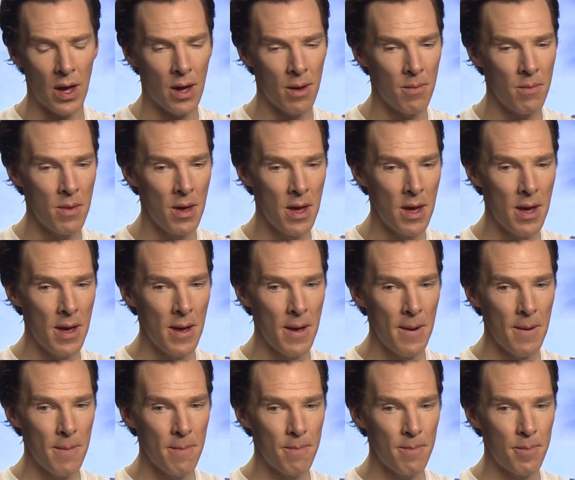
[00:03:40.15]

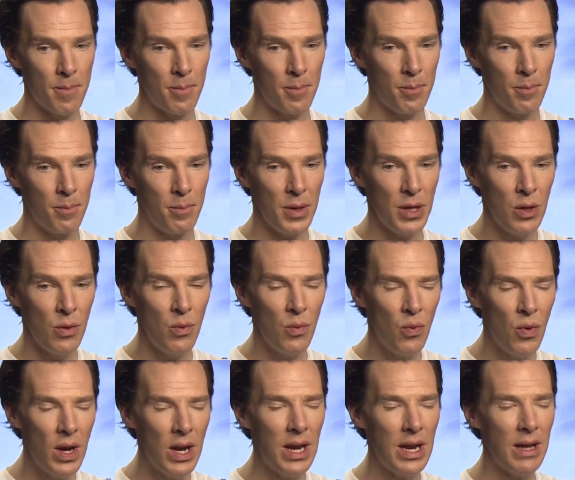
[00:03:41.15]
But you
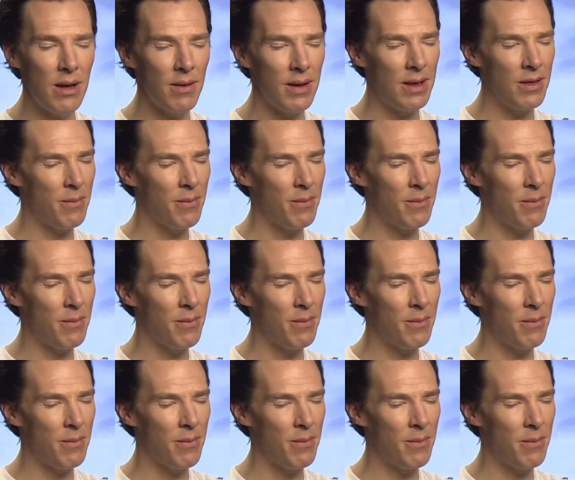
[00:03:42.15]
really,